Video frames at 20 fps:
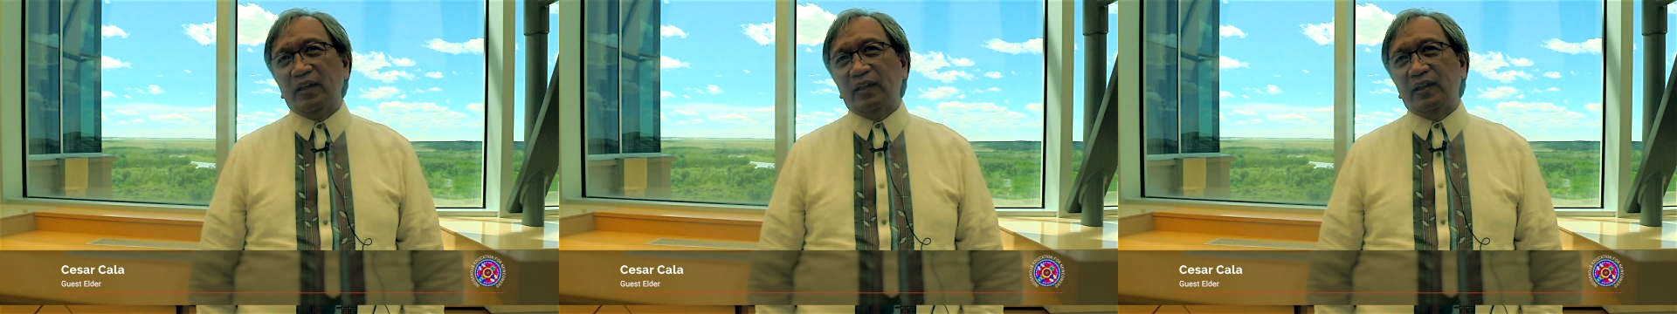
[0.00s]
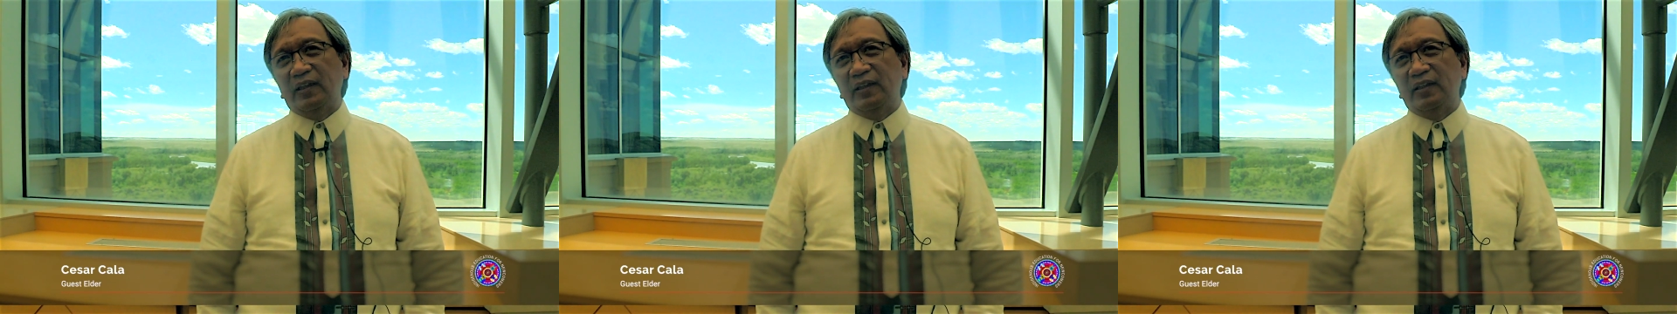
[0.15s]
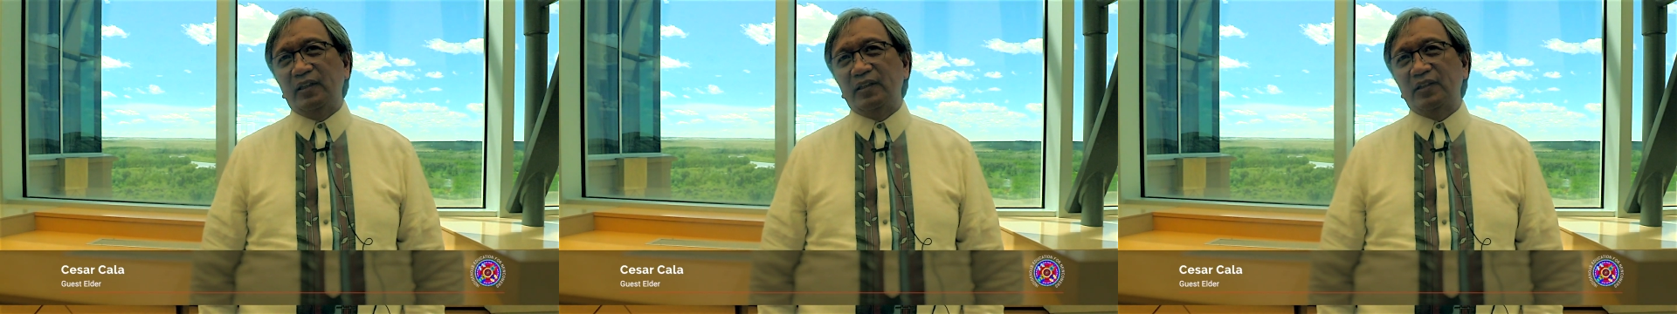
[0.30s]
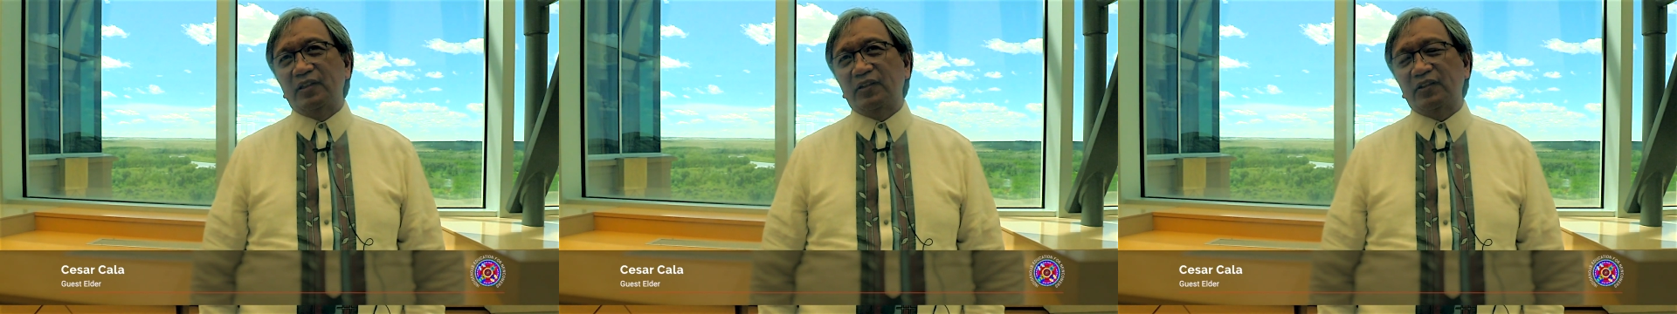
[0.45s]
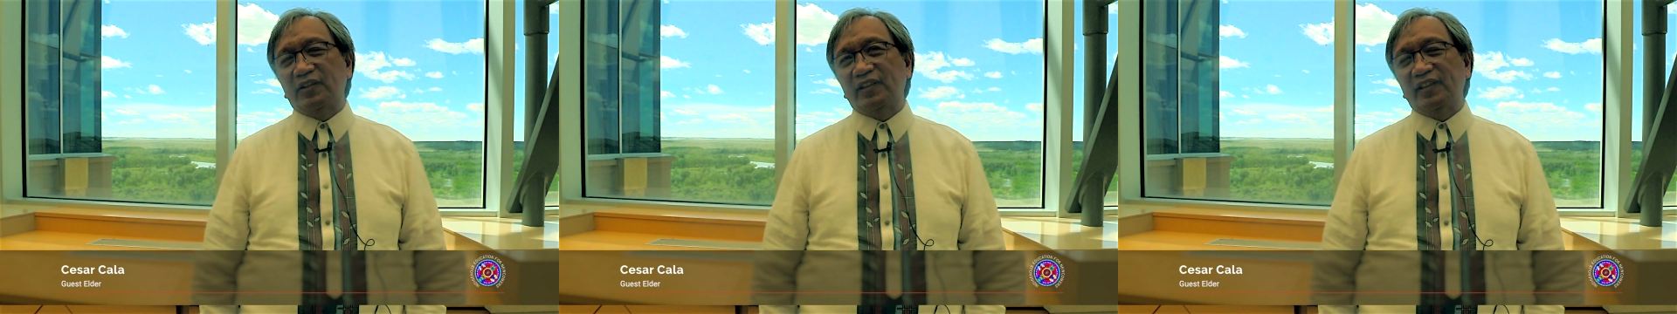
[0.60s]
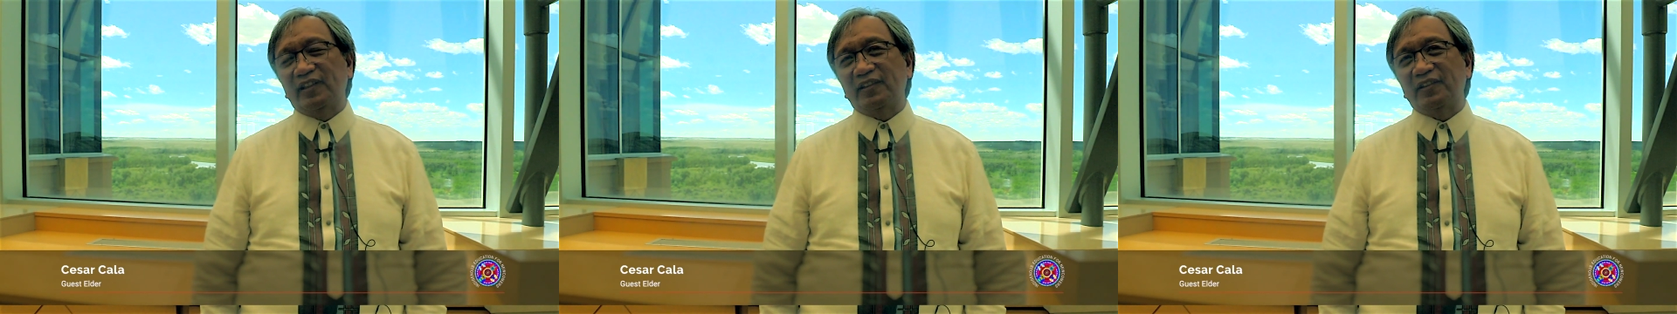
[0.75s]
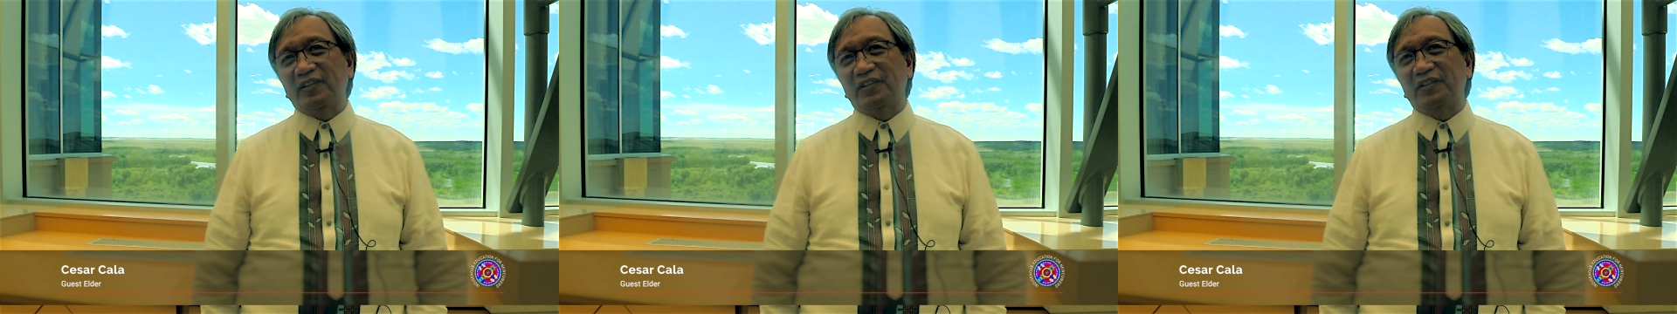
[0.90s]
indigenous
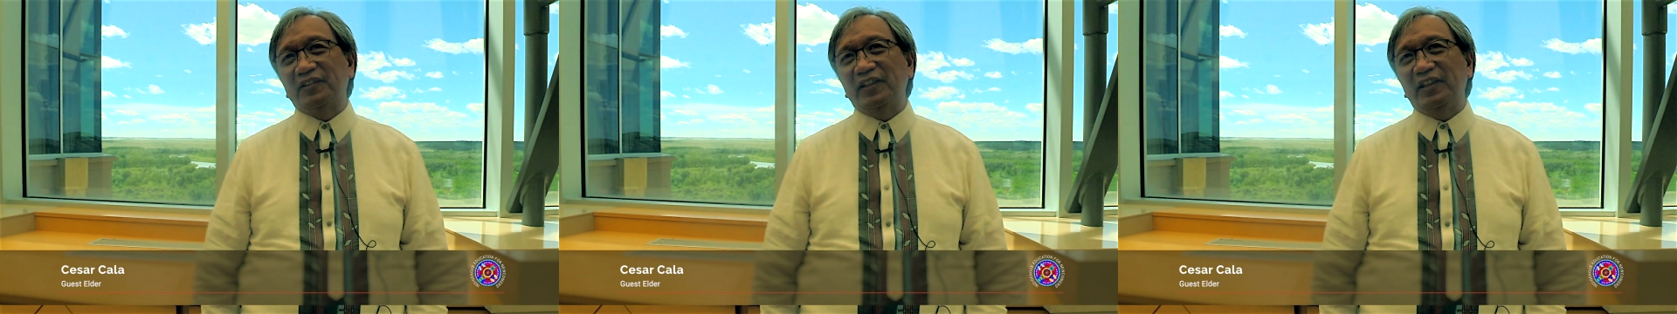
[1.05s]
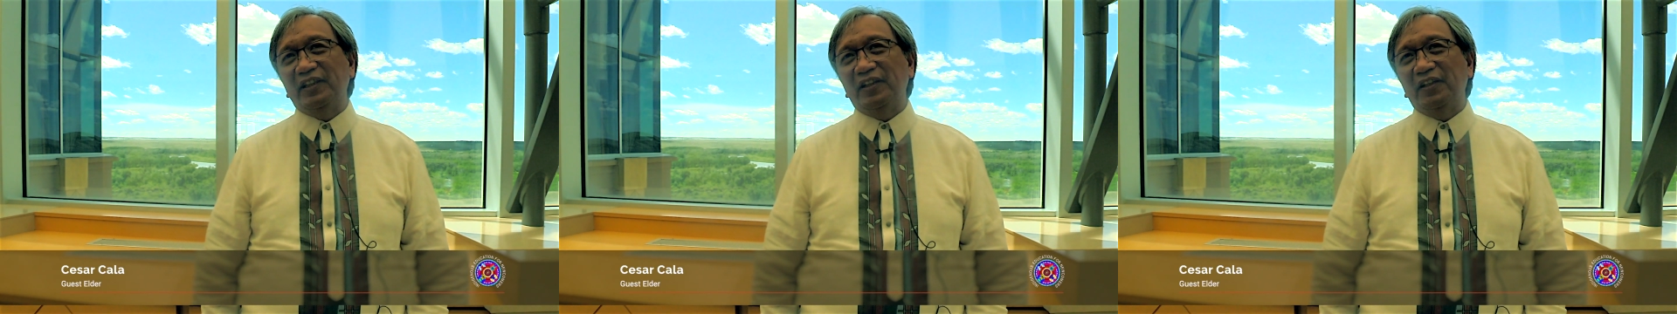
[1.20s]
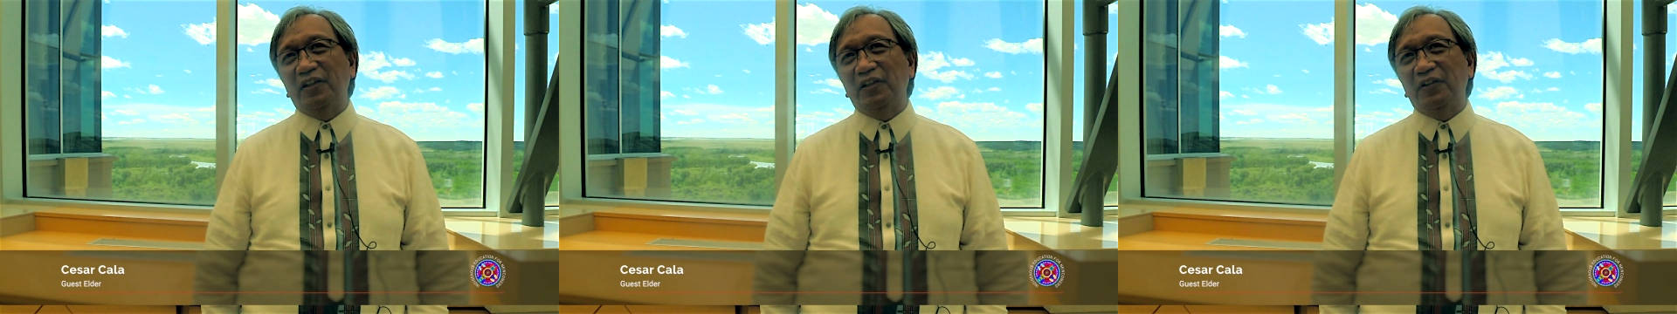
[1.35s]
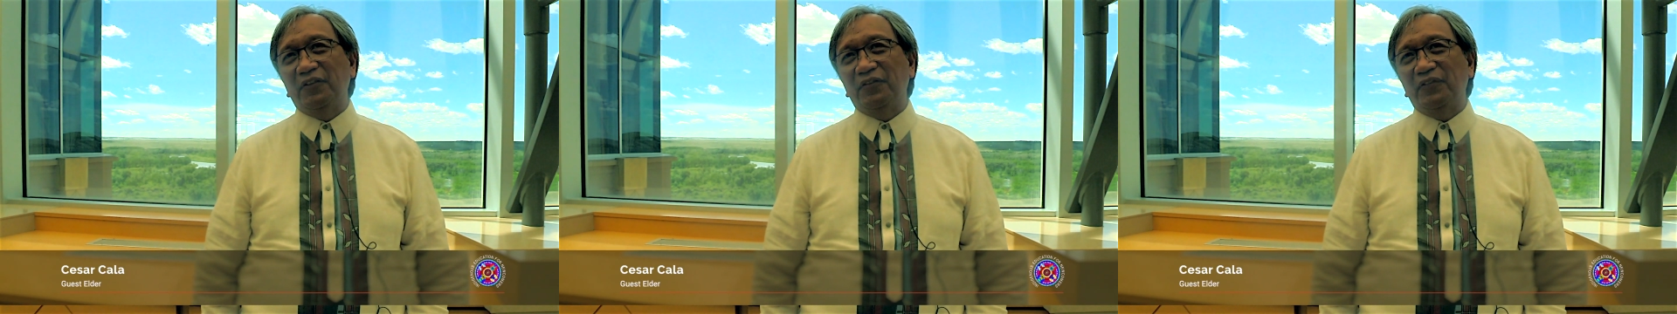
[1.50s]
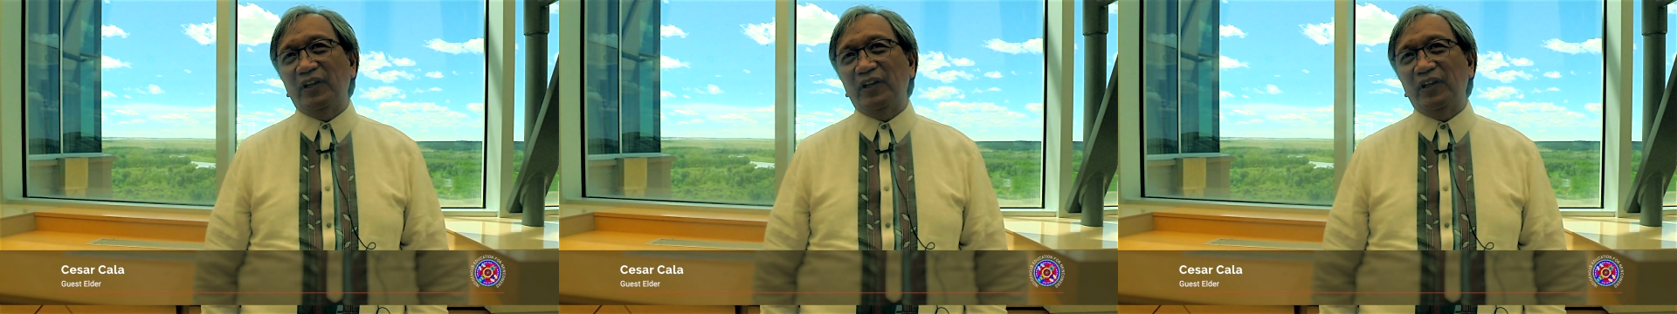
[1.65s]
history of